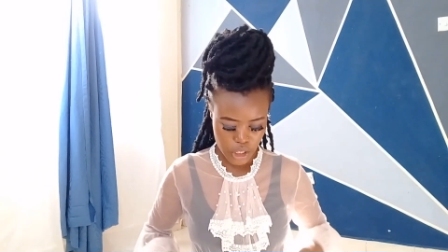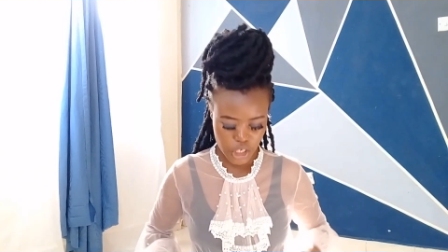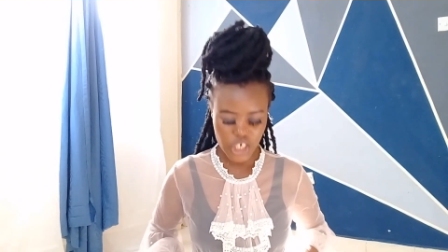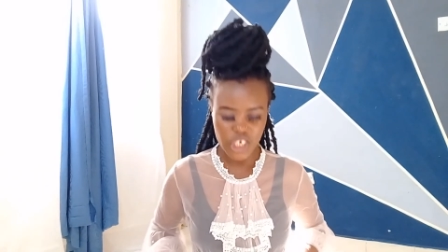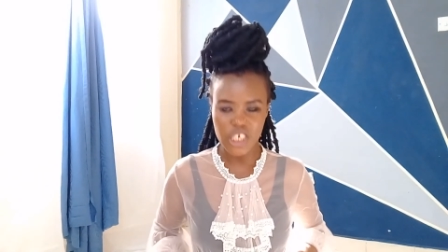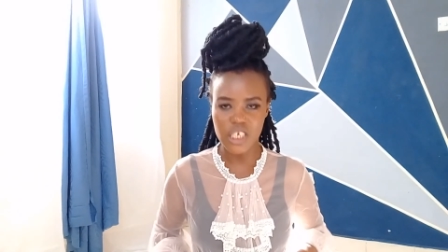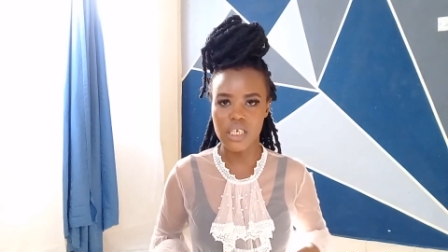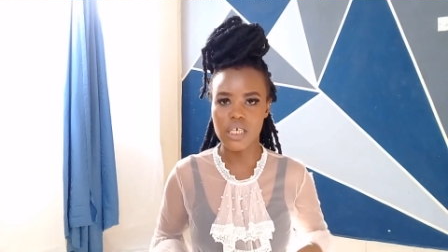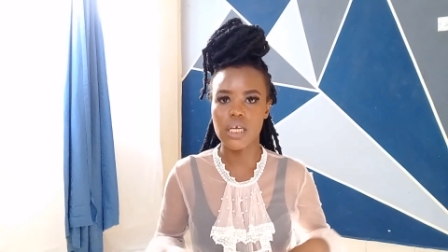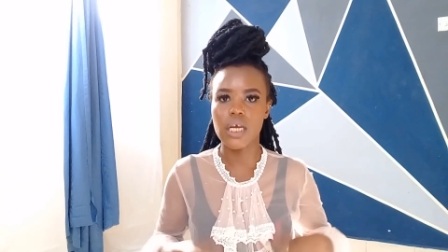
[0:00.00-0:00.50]

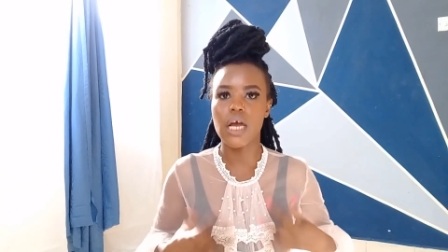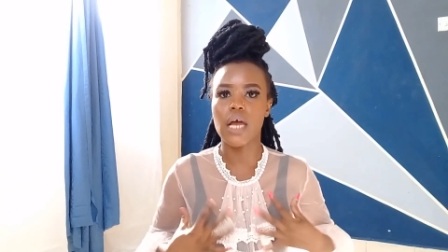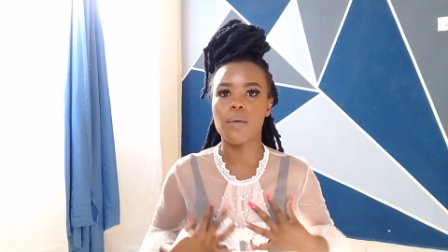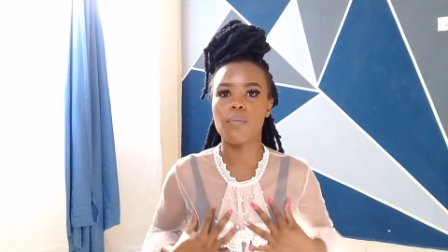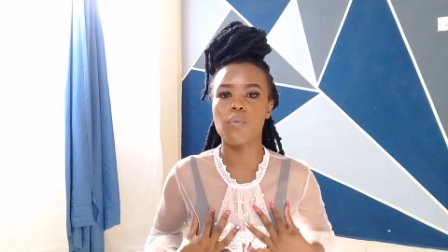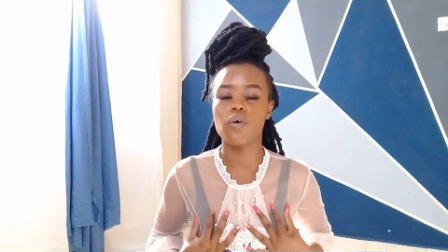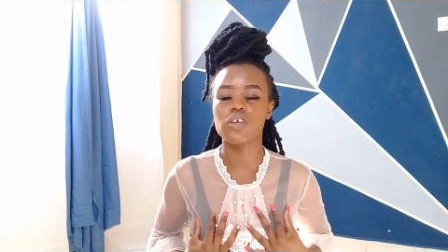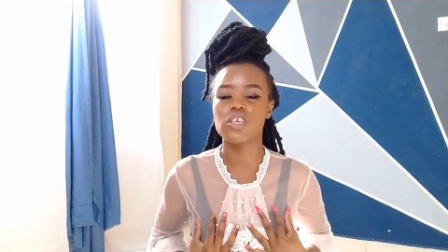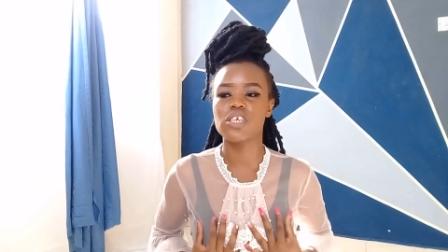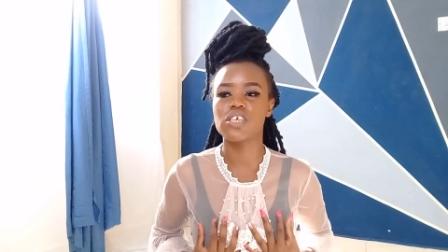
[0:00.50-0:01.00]
chini I
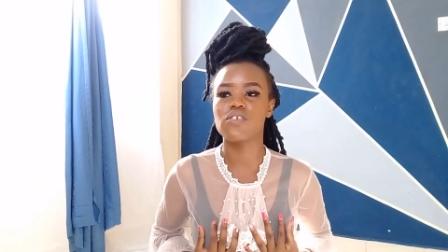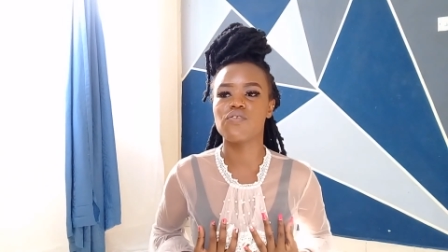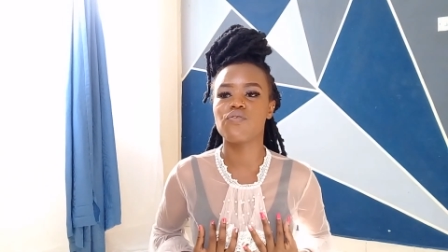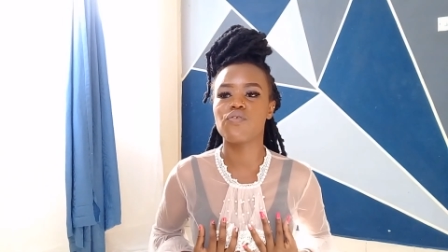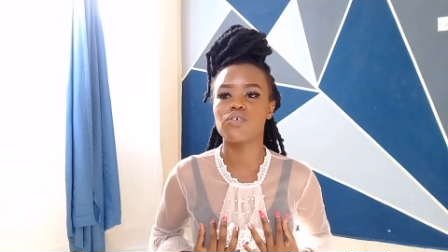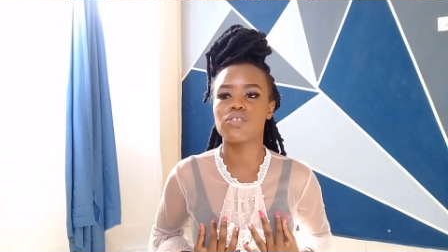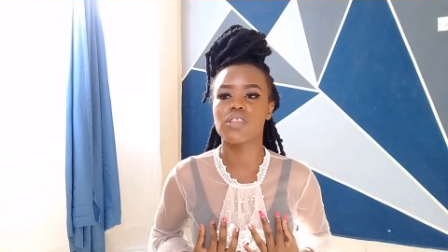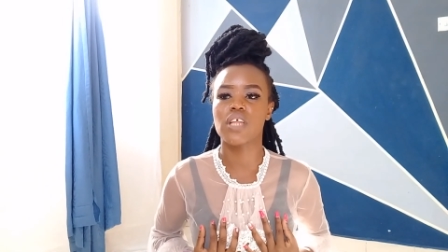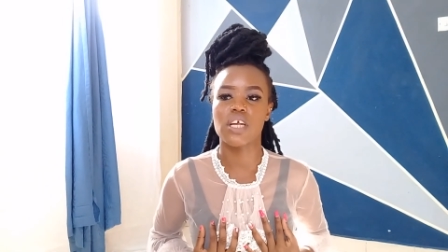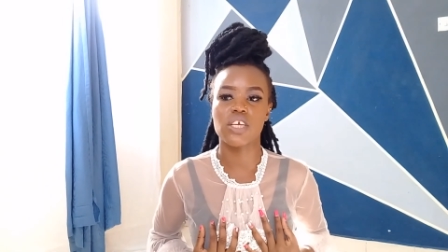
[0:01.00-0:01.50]
bought it
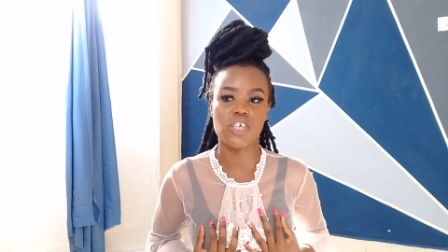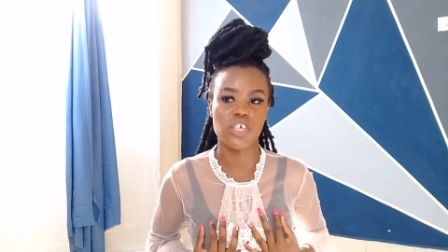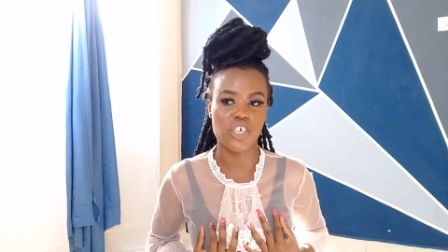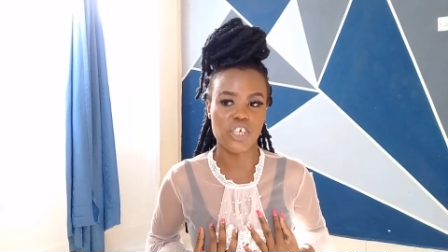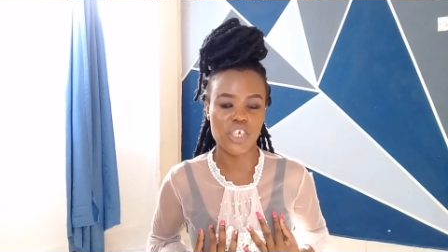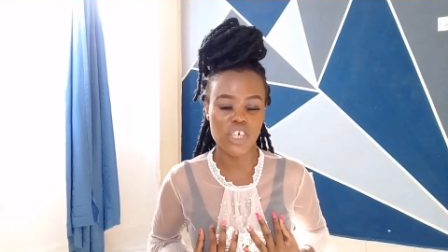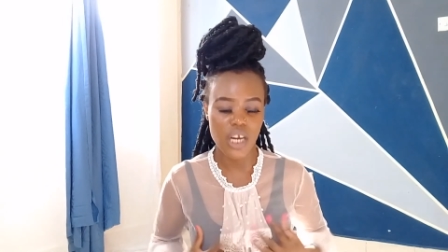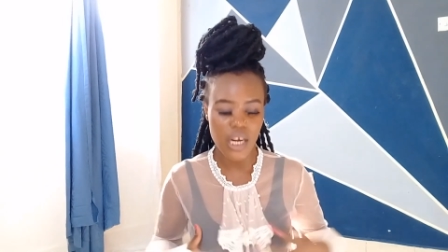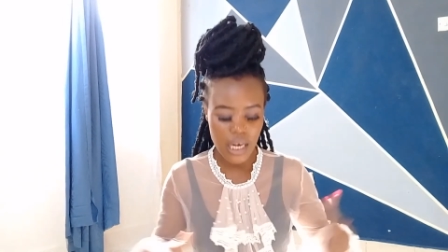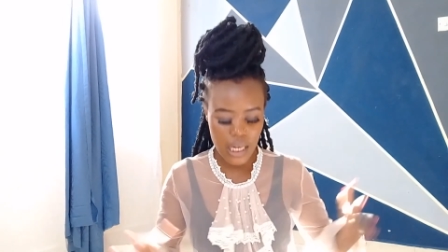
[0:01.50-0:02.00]
for 30
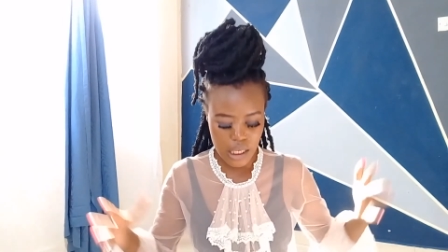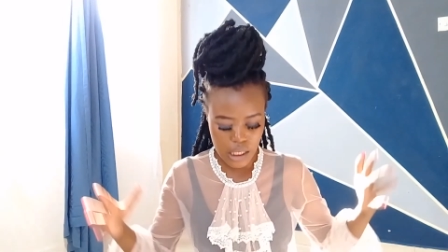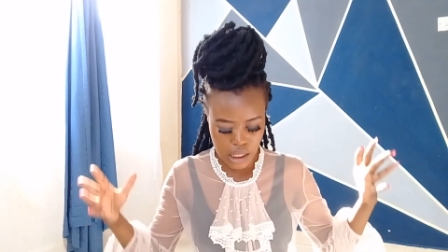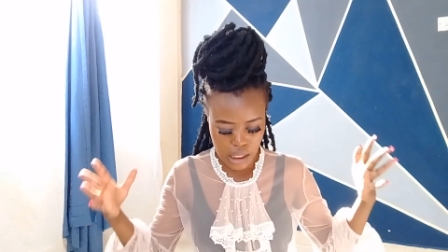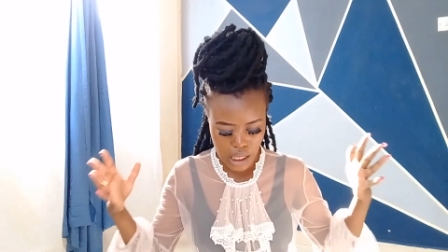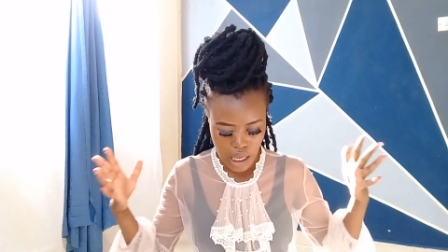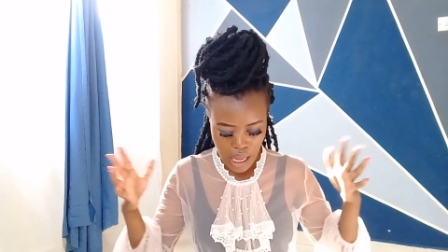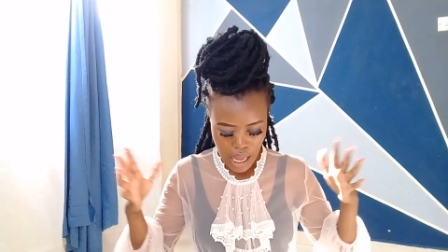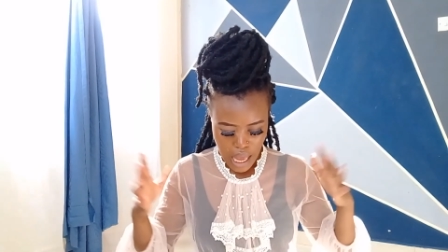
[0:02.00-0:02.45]
shillings